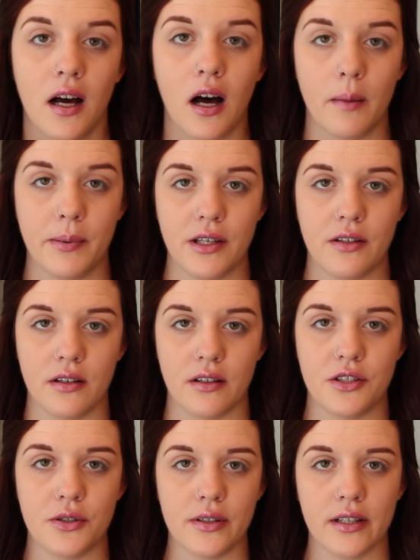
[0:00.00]
I'll
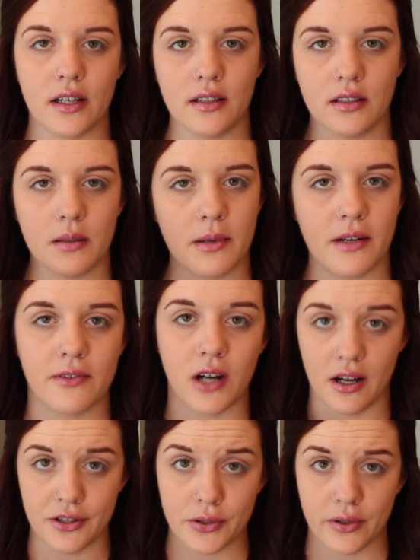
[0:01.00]
be doing a little bit of
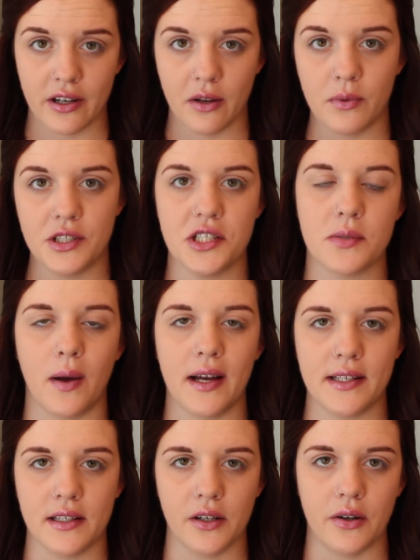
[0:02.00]
contouring, which is why
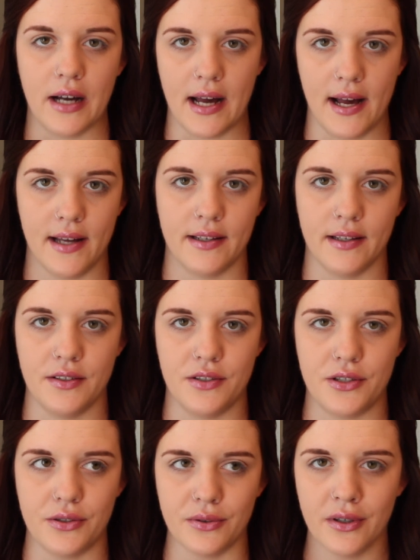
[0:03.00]
I didn't go ahead and
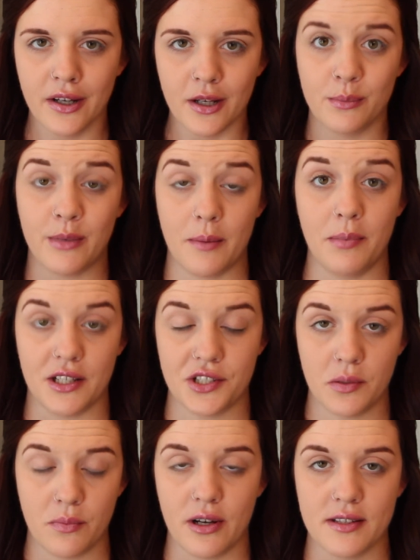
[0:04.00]
do my
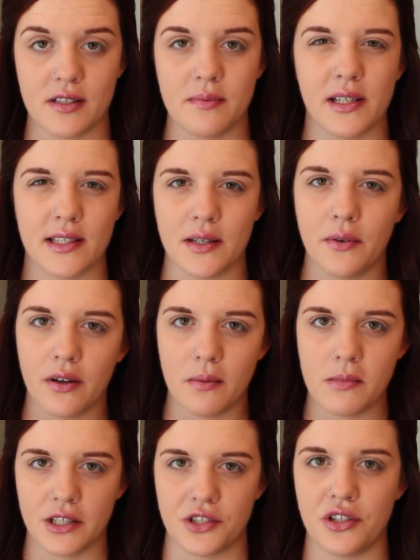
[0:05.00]
blush and bronzer, because I want to
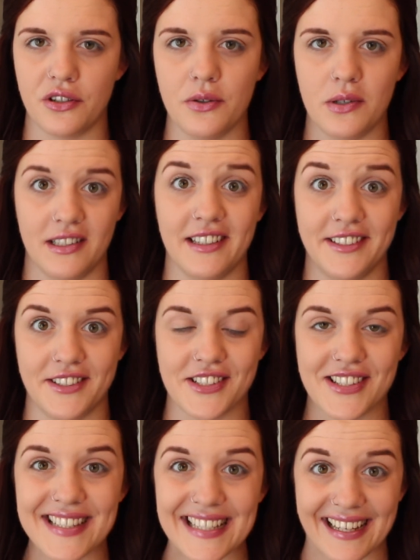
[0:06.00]
make sure you all
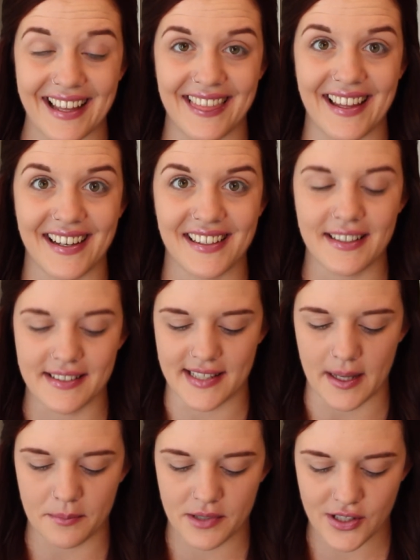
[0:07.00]
understand that
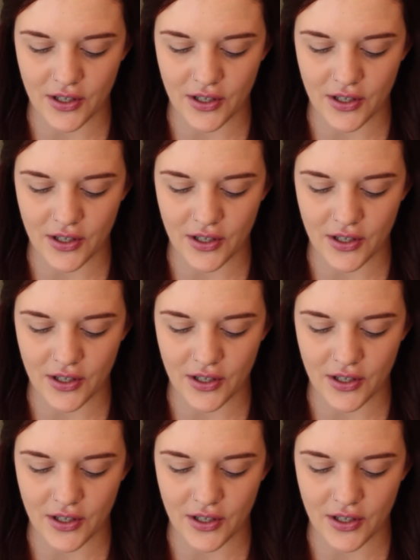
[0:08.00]
concept.